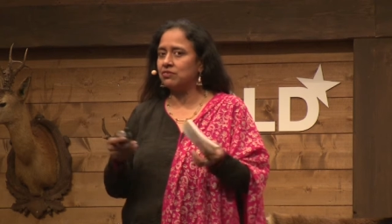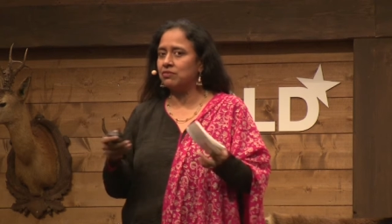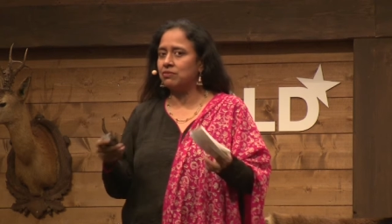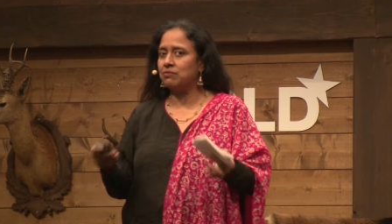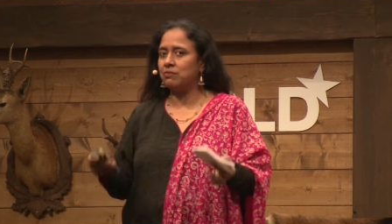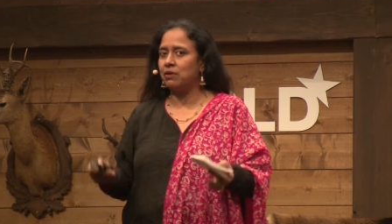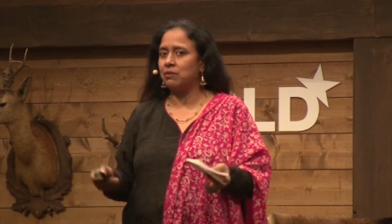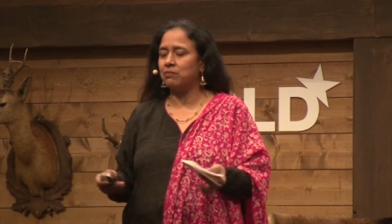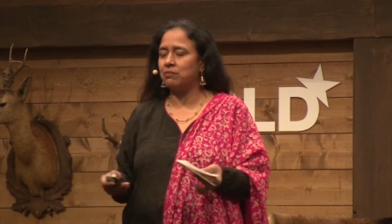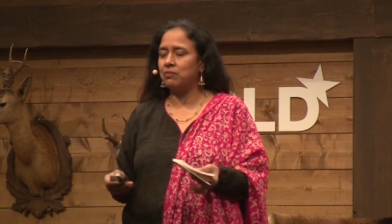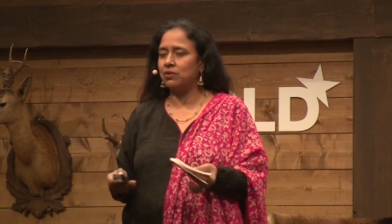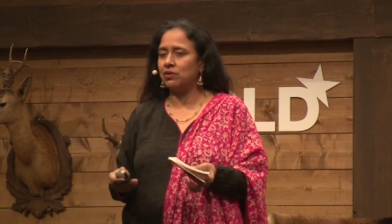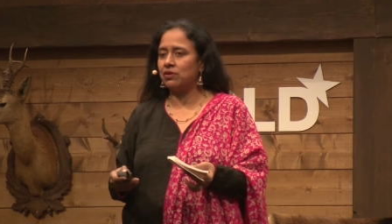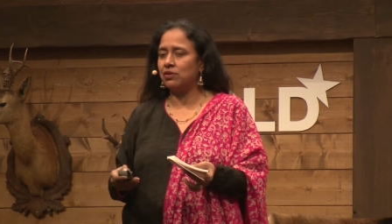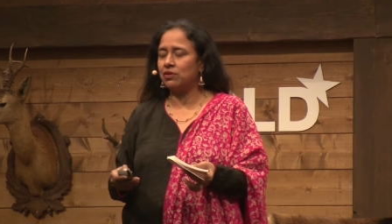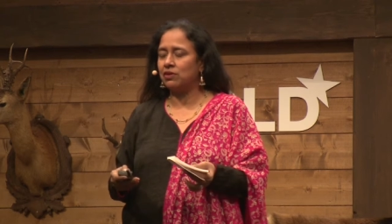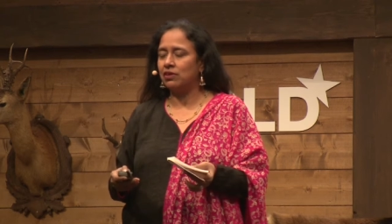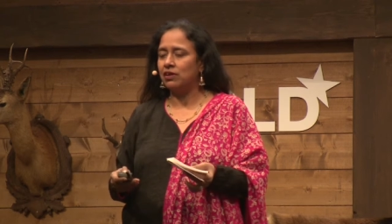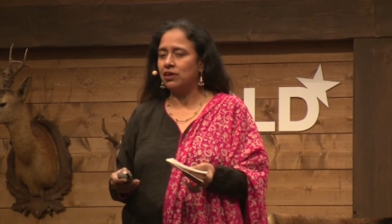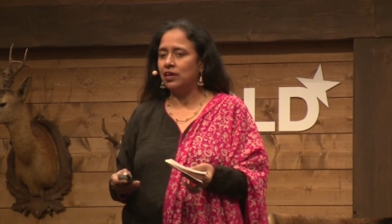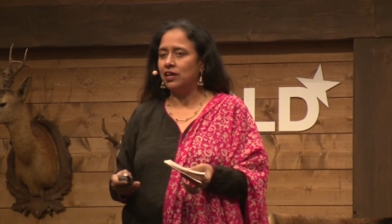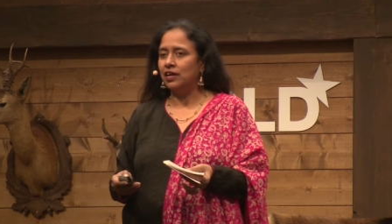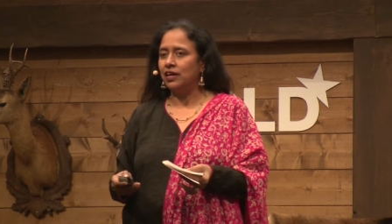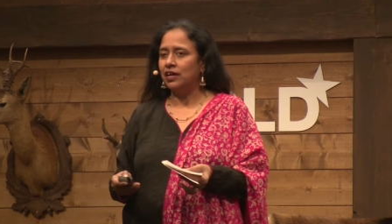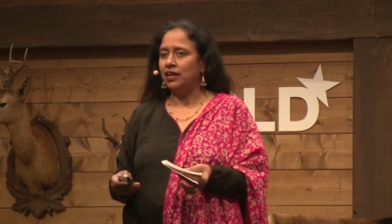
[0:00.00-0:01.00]
remember
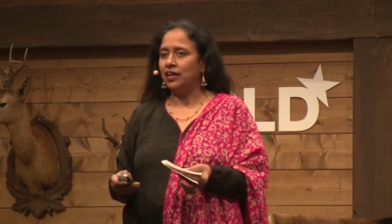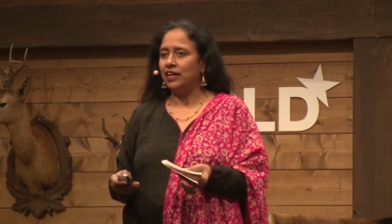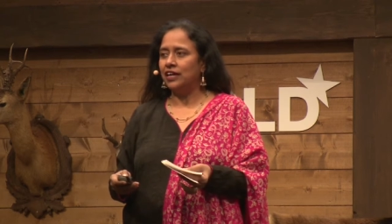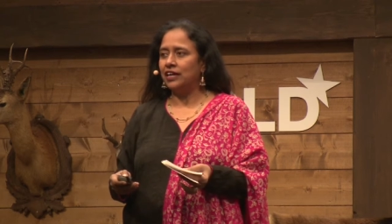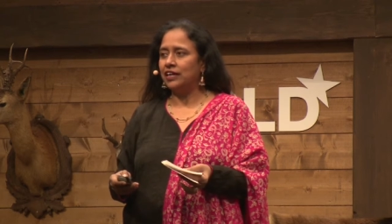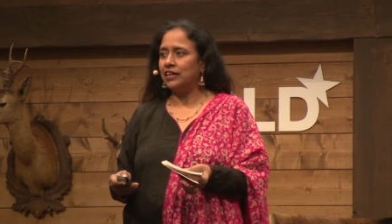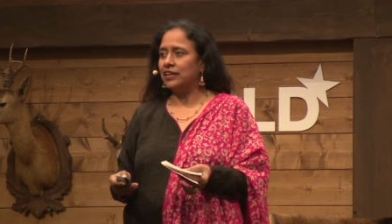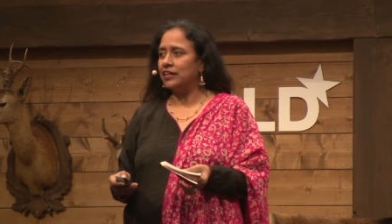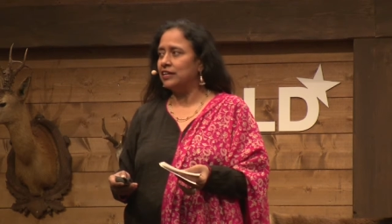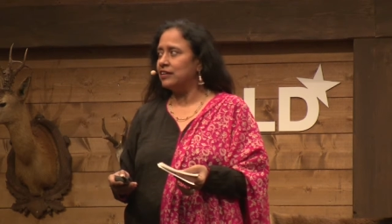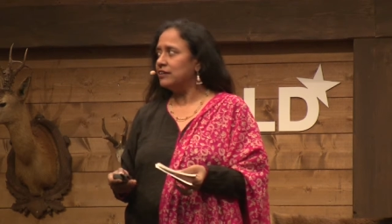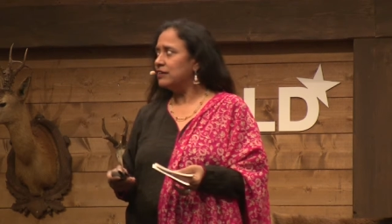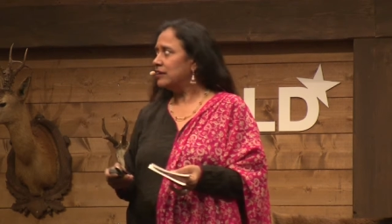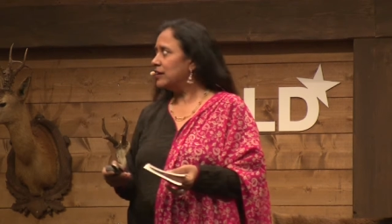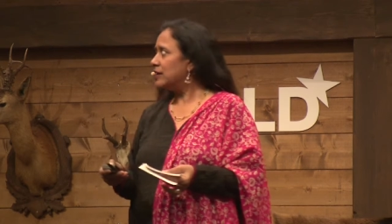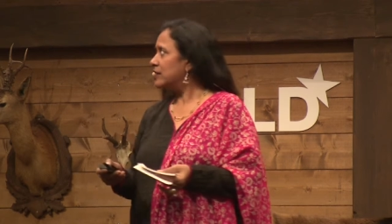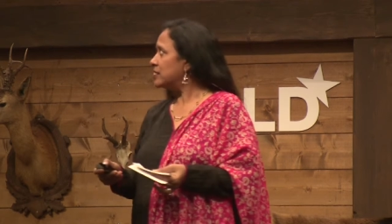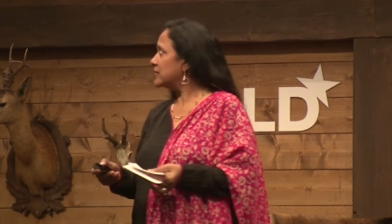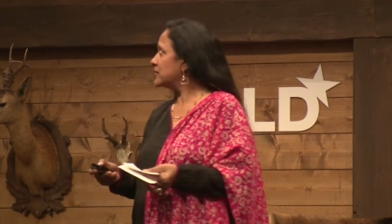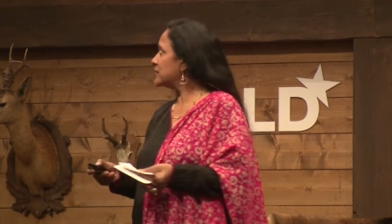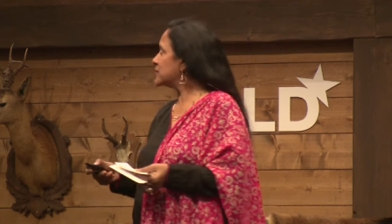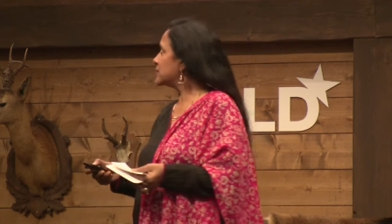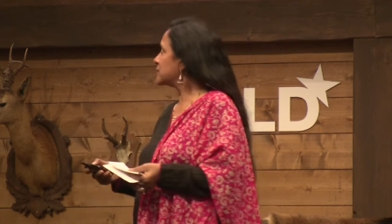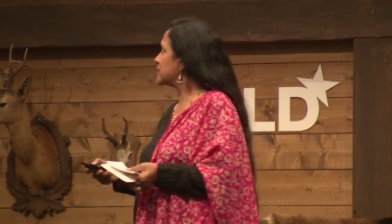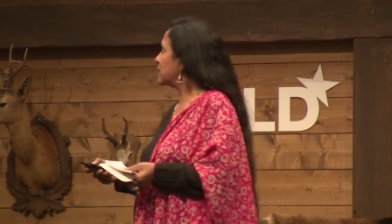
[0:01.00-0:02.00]
in India
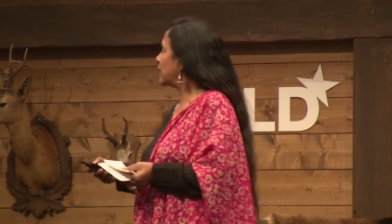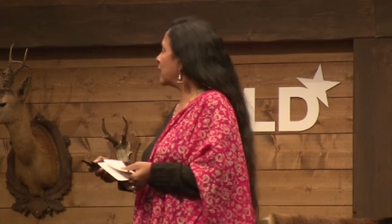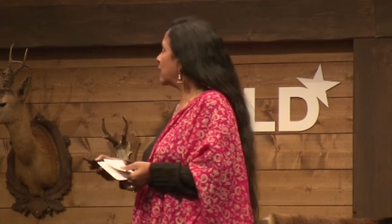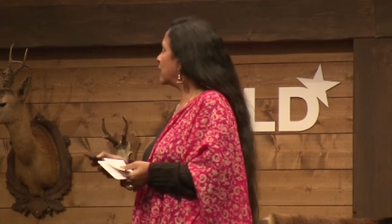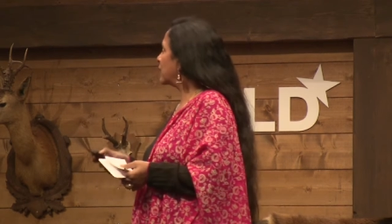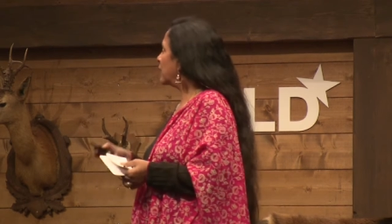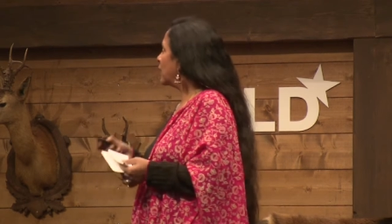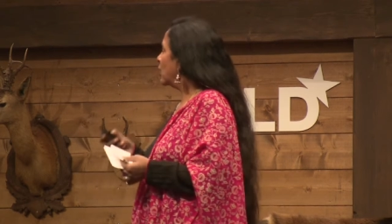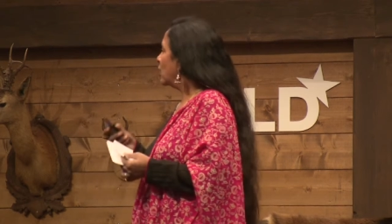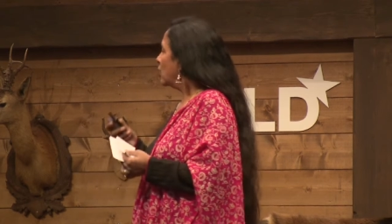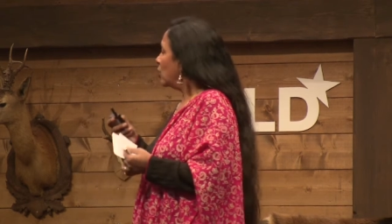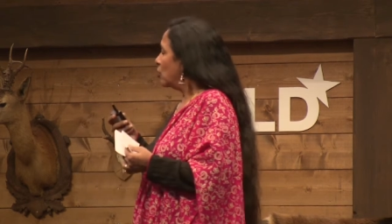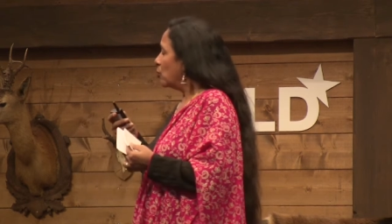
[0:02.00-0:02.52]
is that